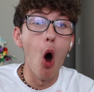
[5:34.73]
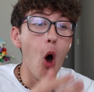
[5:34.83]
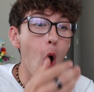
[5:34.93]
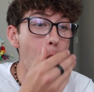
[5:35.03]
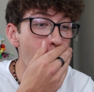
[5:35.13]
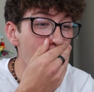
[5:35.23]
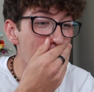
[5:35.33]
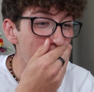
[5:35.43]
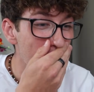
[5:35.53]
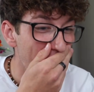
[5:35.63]
Oh,
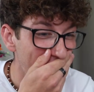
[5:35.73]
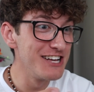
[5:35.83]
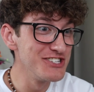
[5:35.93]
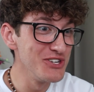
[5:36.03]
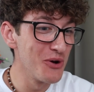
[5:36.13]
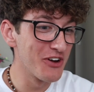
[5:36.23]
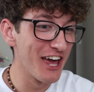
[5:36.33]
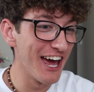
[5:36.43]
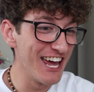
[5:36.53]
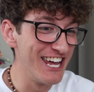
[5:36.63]
is he
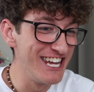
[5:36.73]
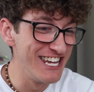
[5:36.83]
okay?